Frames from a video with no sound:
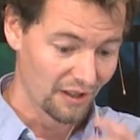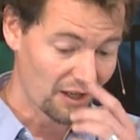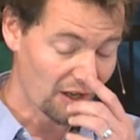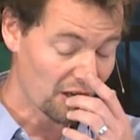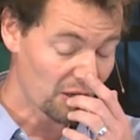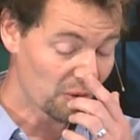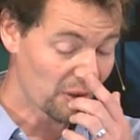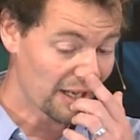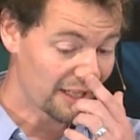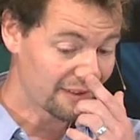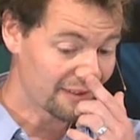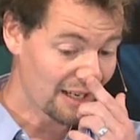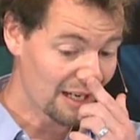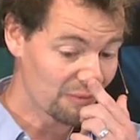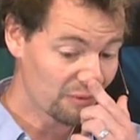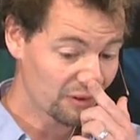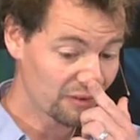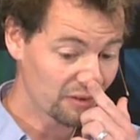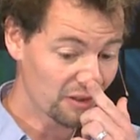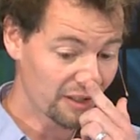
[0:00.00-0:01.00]
All right, I
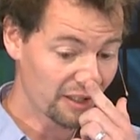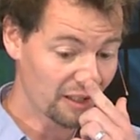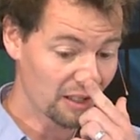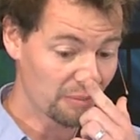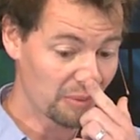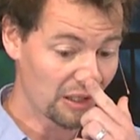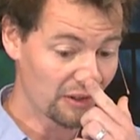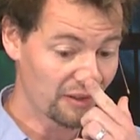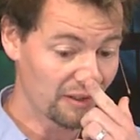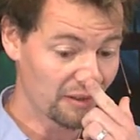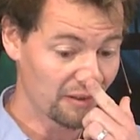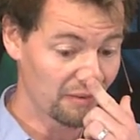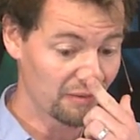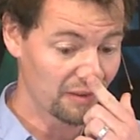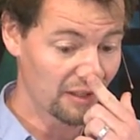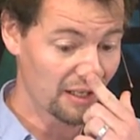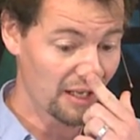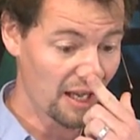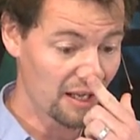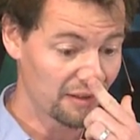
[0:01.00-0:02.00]
was talking about the,
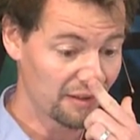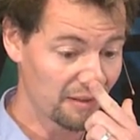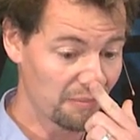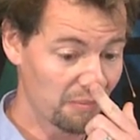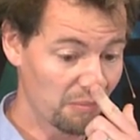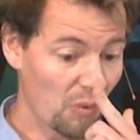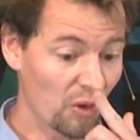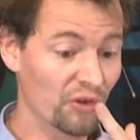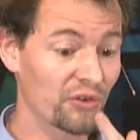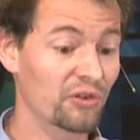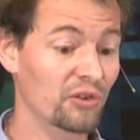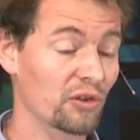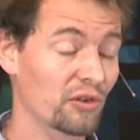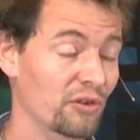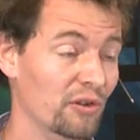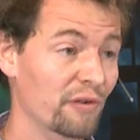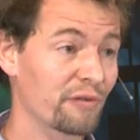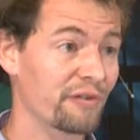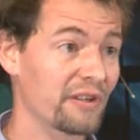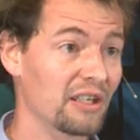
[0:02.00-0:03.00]
the, the monsters
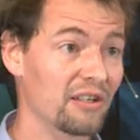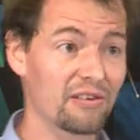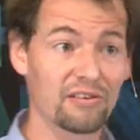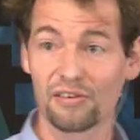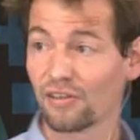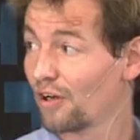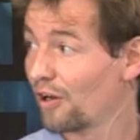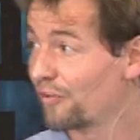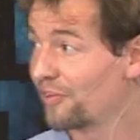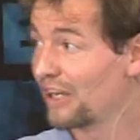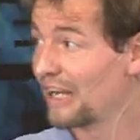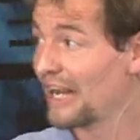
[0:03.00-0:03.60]
of each of the